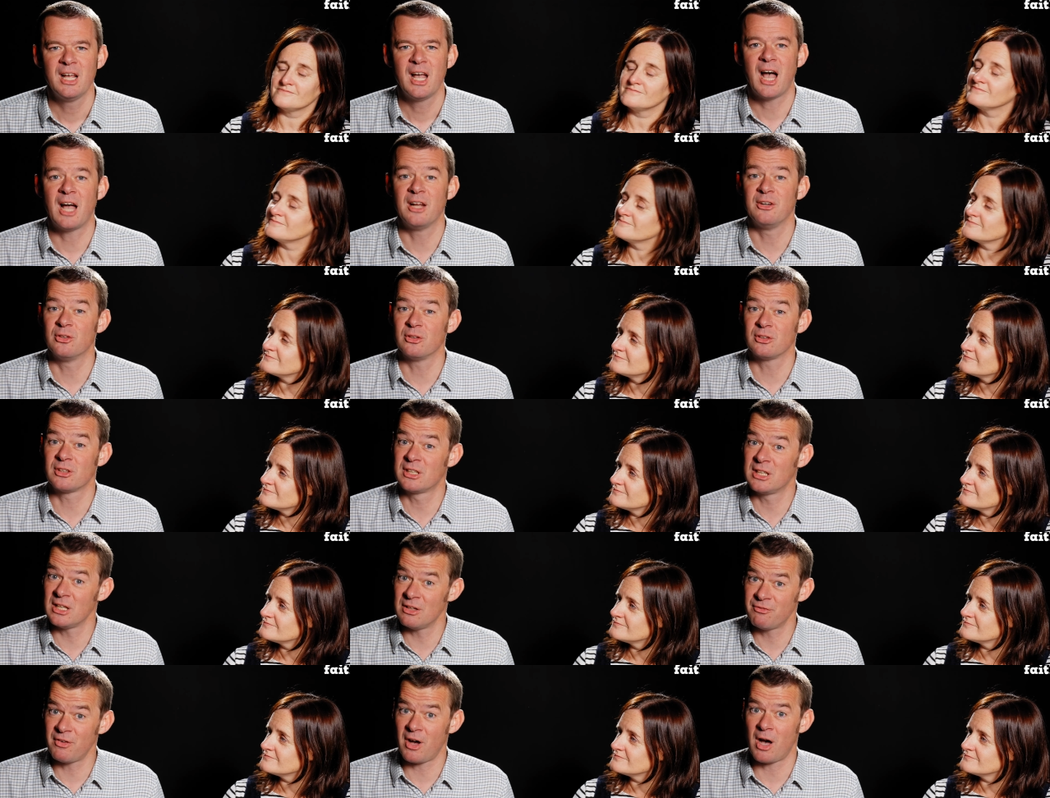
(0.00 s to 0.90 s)
Speaker 1: and
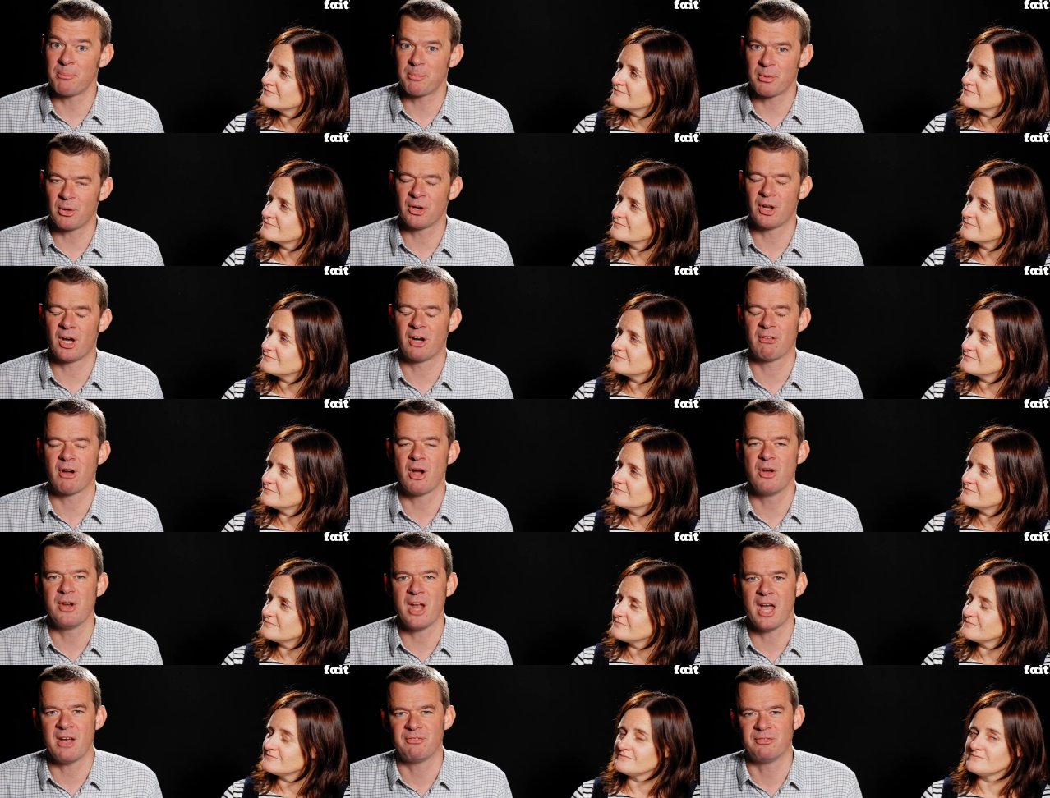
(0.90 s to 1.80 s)
give up on our
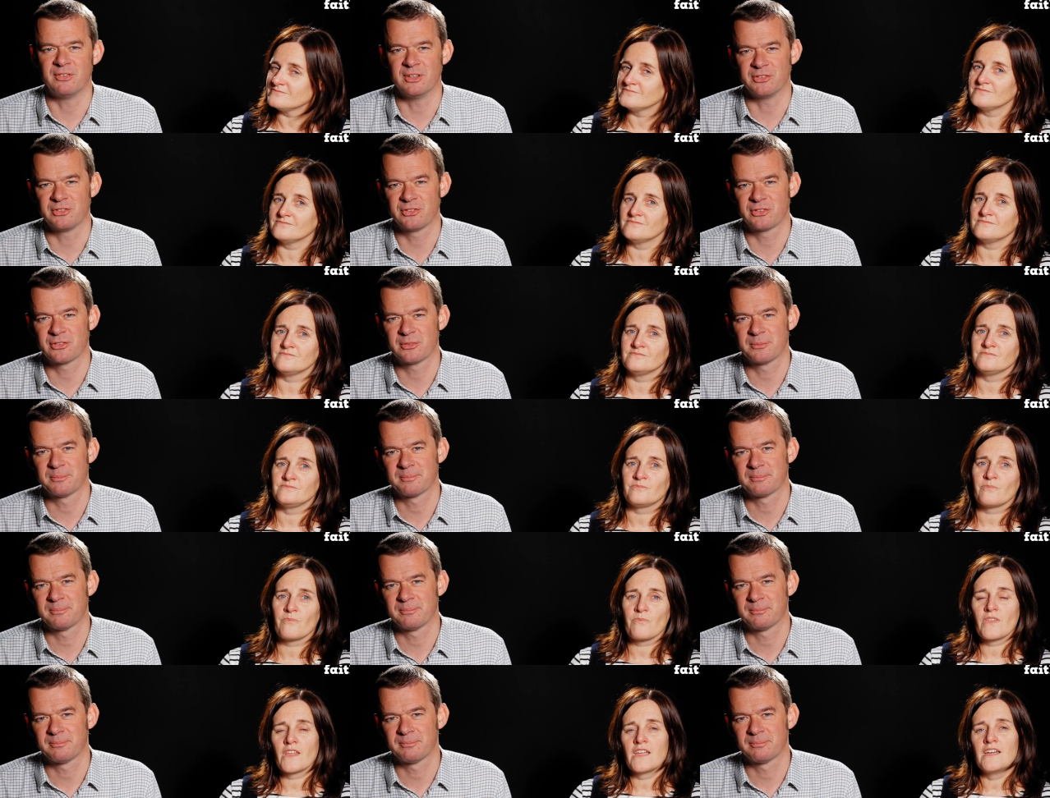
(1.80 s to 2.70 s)
own efforts.
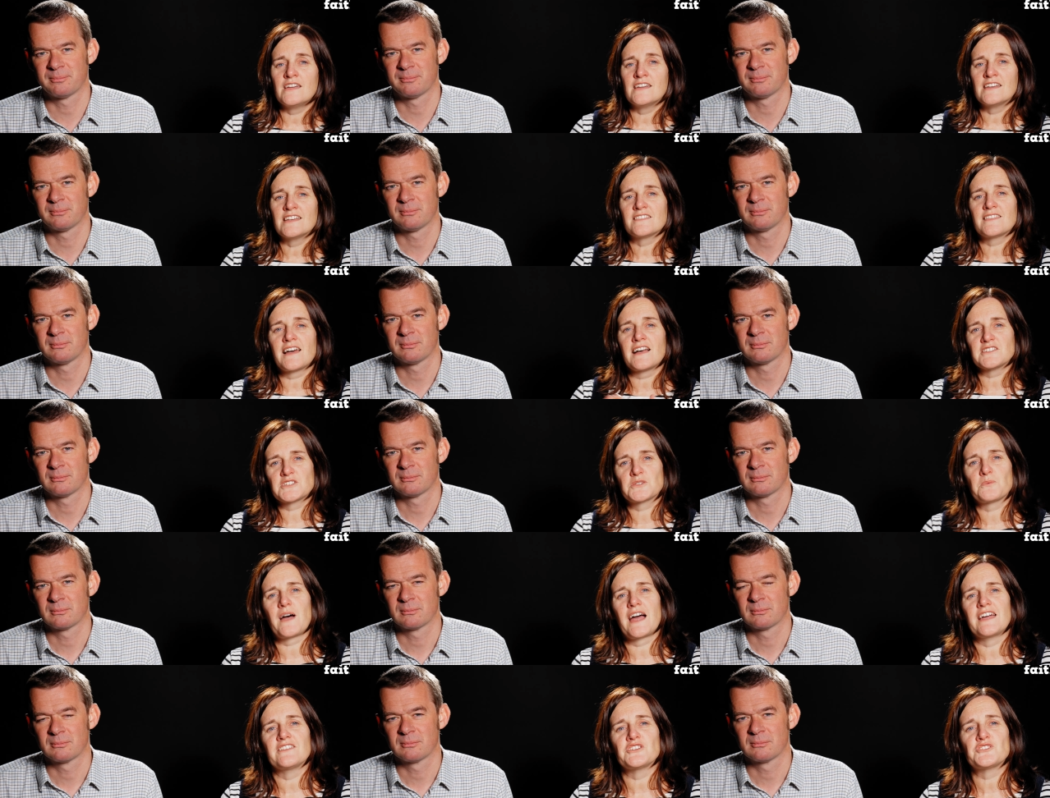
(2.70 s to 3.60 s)
Speaker 2: That's
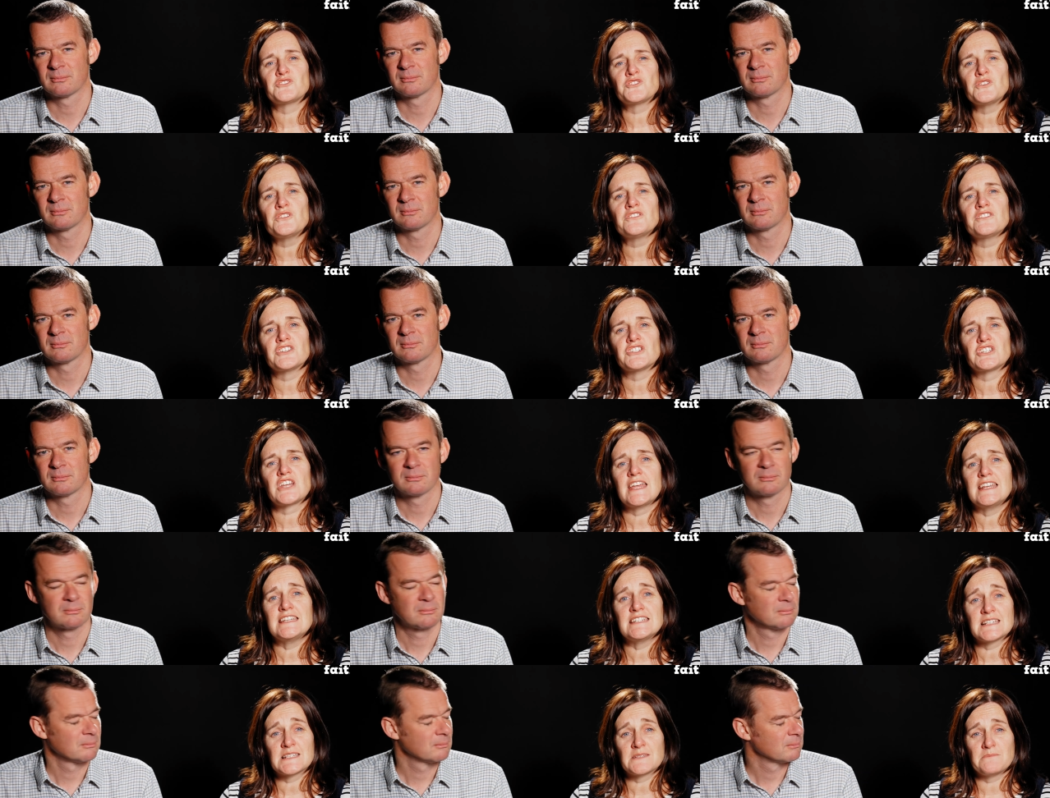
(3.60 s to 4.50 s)
why the truth that
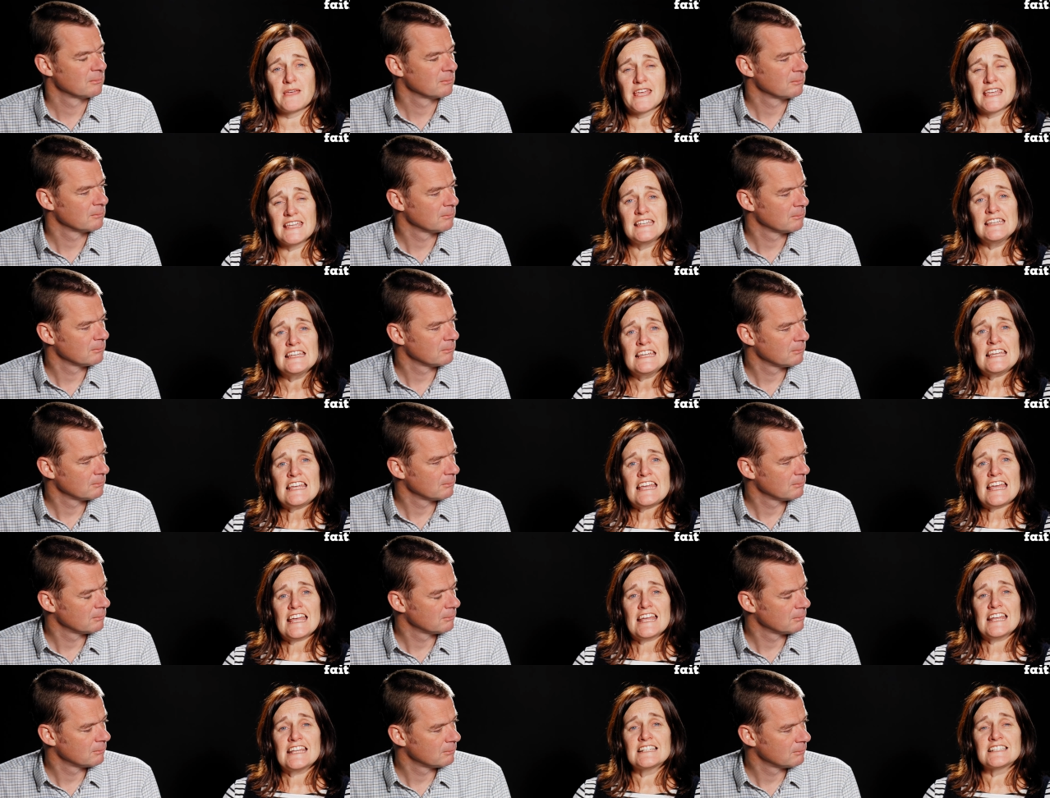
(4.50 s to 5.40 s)
changes me
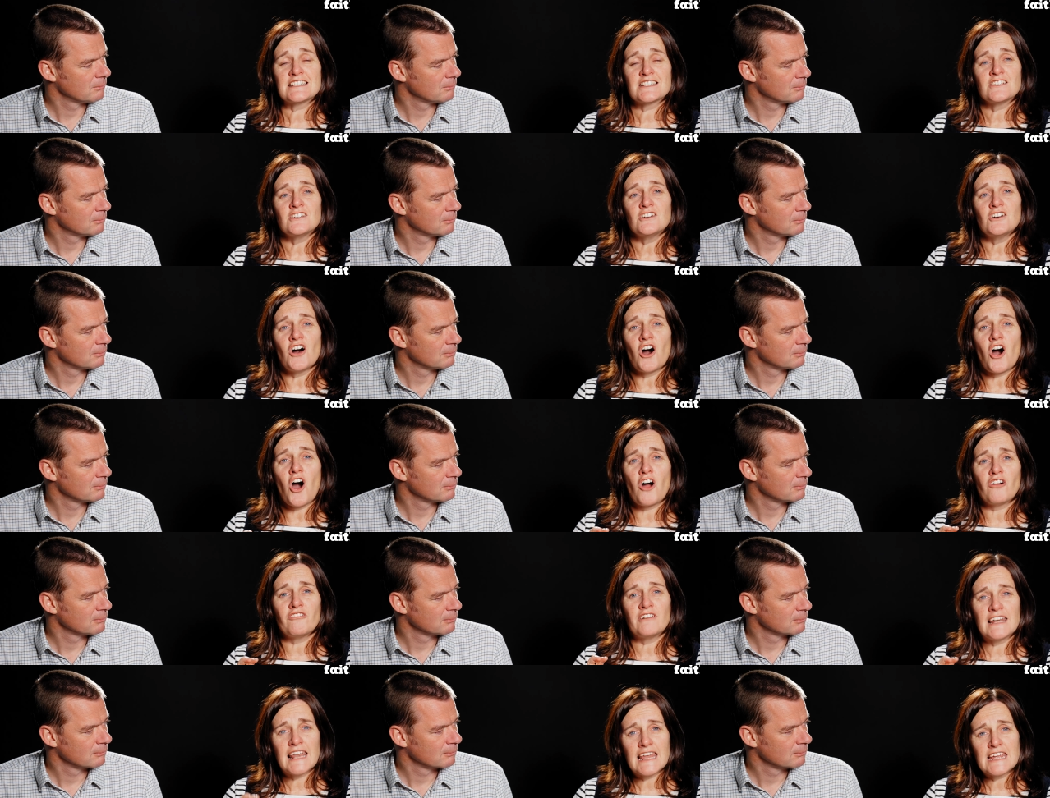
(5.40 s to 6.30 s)
is
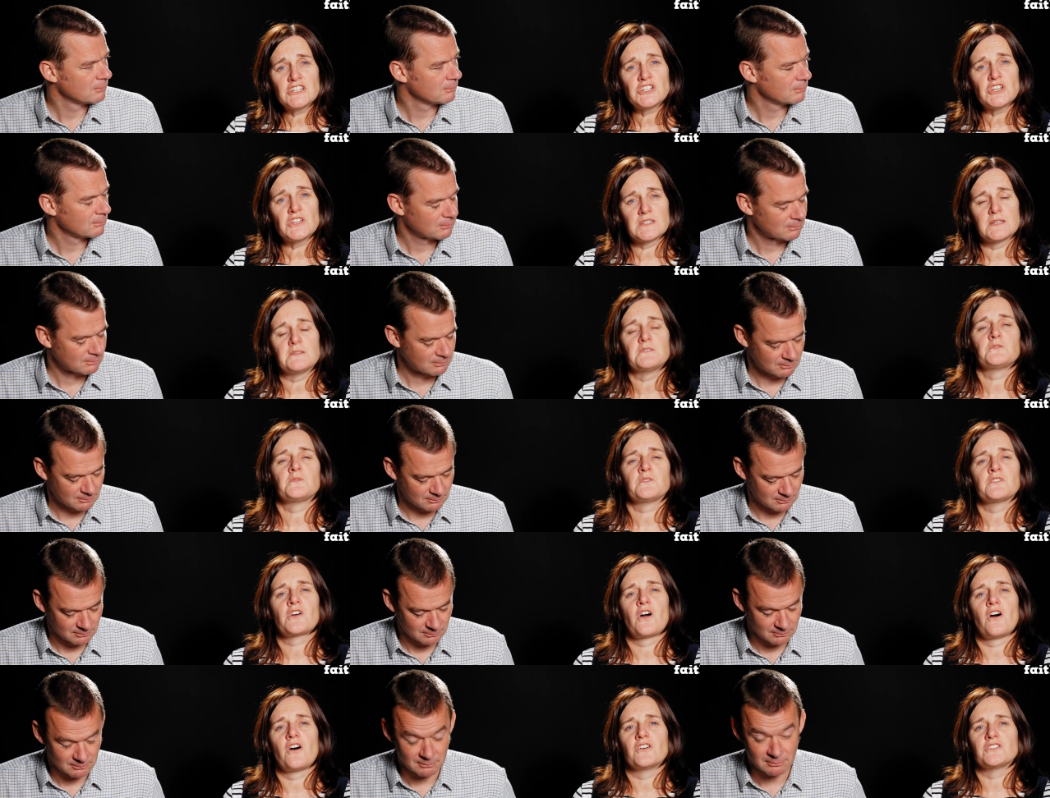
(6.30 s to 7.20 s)
our relationships
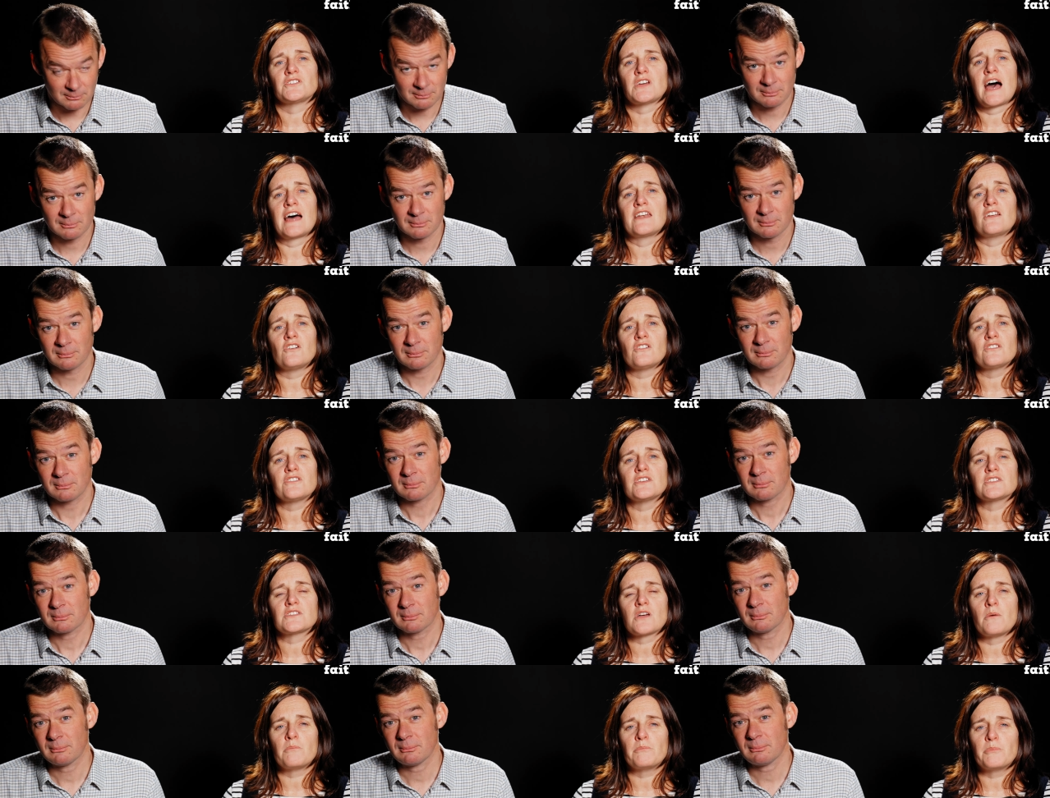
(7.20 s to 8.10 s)
with God and
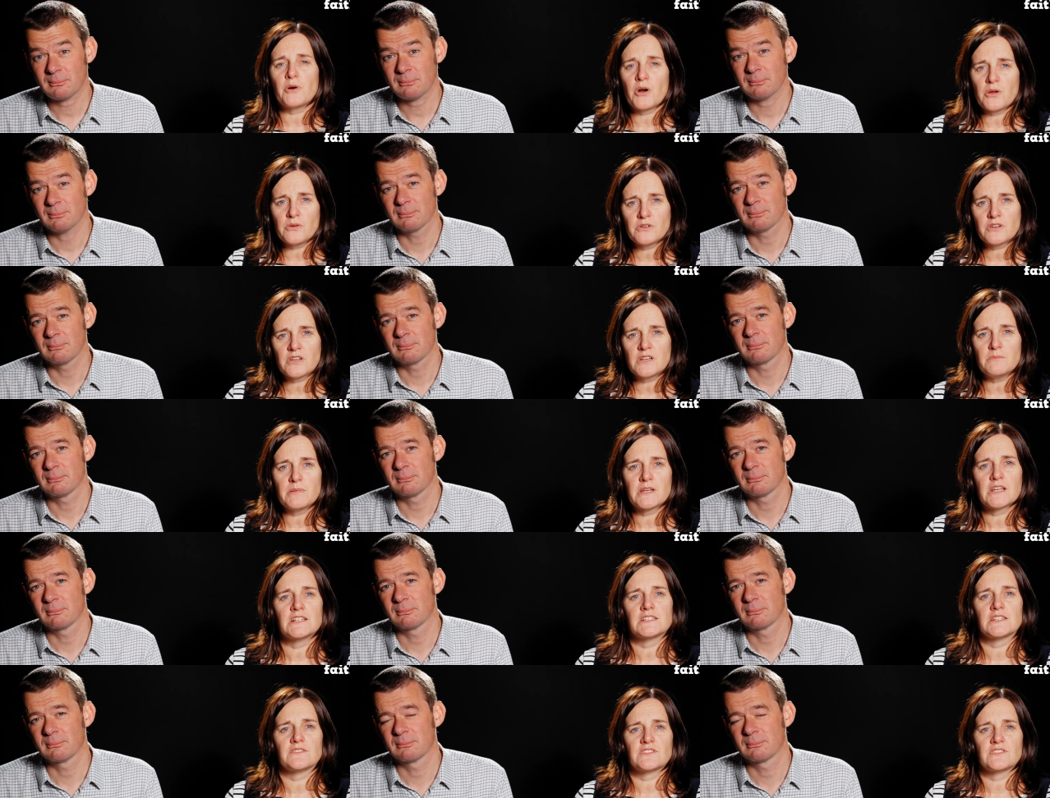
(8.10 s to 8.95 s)
others are broken because